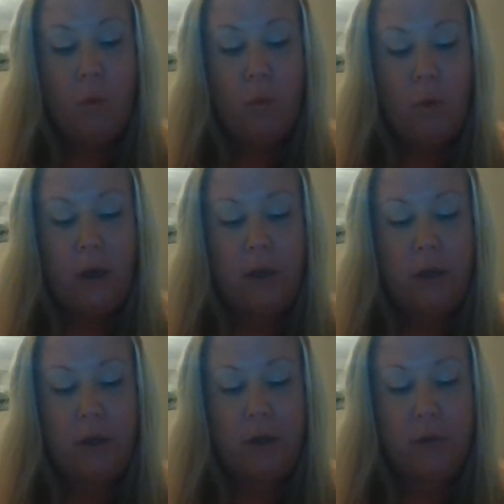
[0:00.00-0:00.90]
What
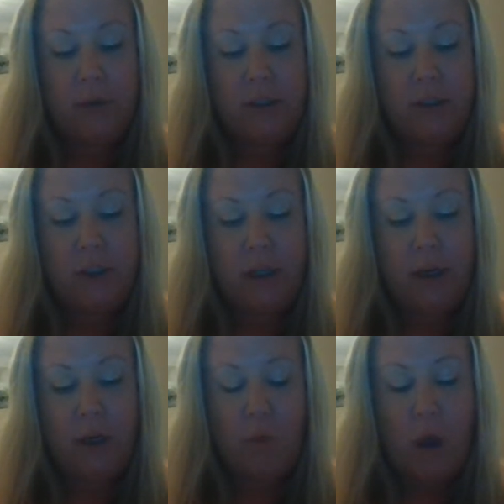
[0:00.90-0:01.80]
cook was
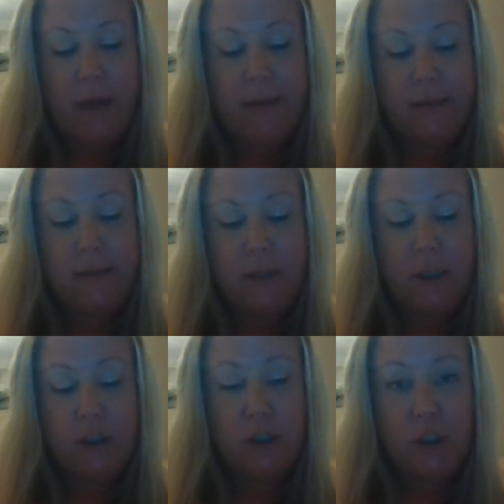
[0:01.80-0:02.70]
stirring was
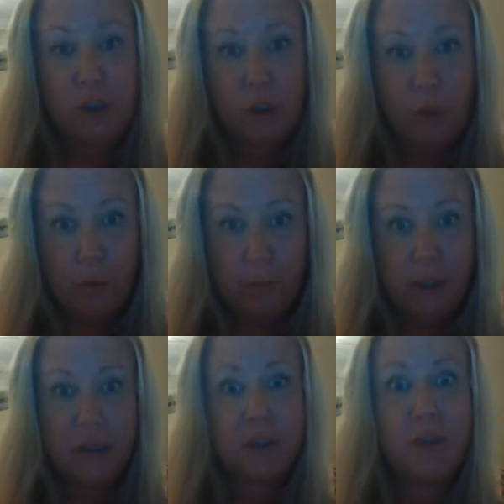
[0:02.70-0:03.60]
soup.
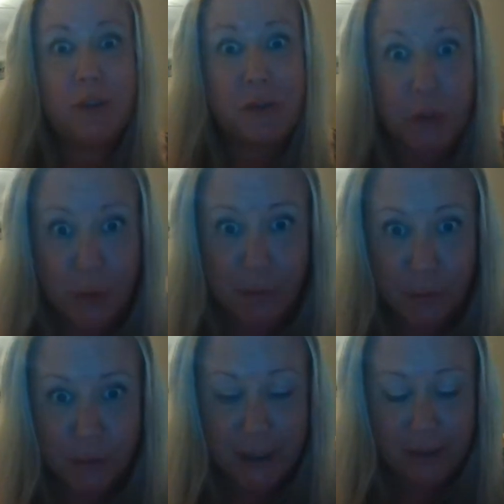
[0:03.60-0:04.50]
Soup,
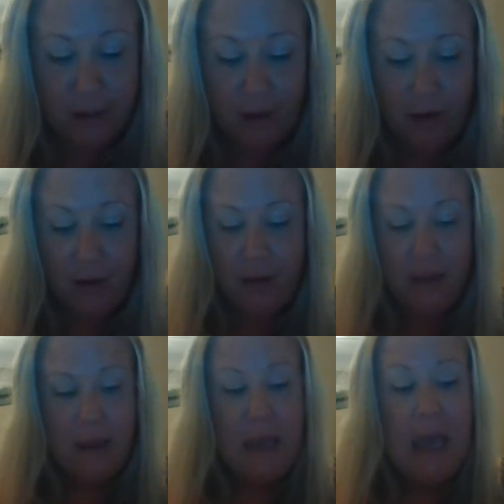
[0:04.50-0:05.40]
reader!
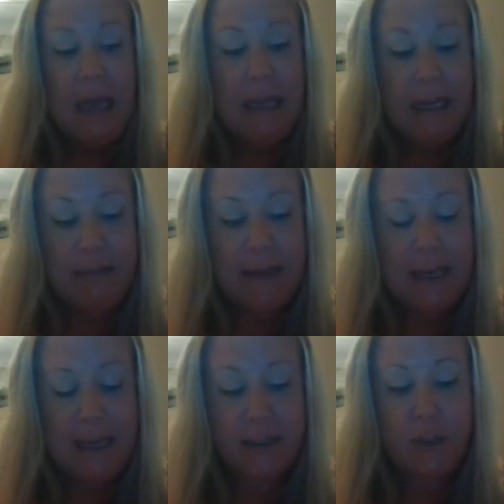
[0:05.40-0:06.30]
In the
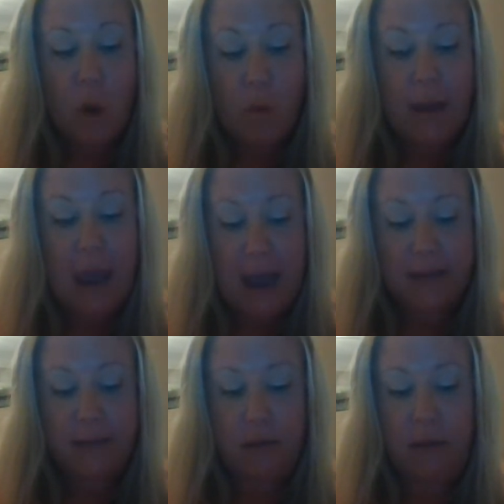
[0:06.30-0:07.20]
king's own
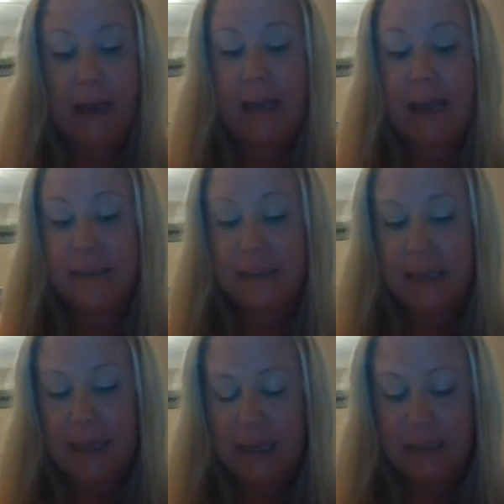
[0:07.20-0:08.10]
castle, against the
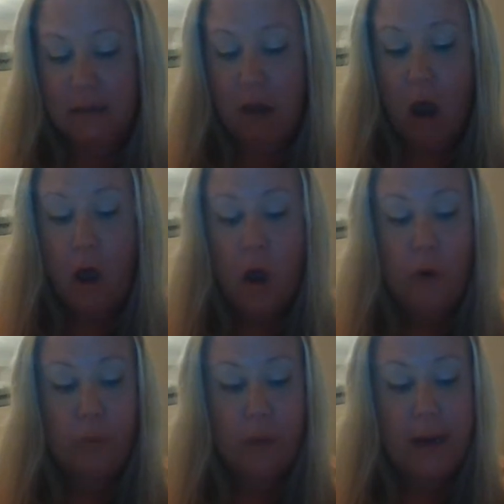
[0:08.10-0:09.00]
king's law,
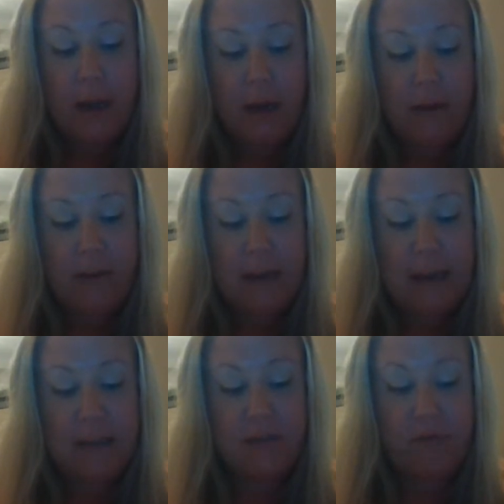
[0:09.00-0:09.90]
right under the
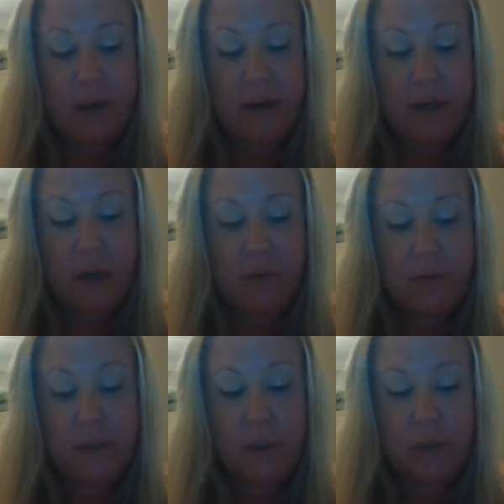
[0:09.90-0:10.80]
king's very
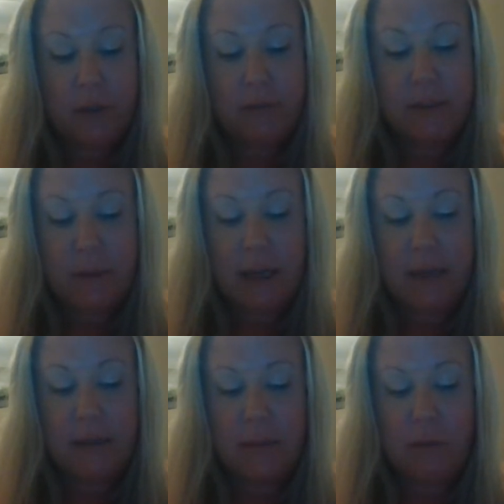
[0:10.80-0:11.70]
nose, cook was
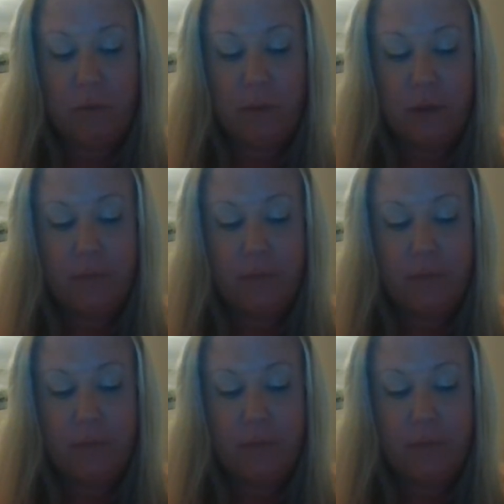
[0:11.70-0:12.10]
making soup.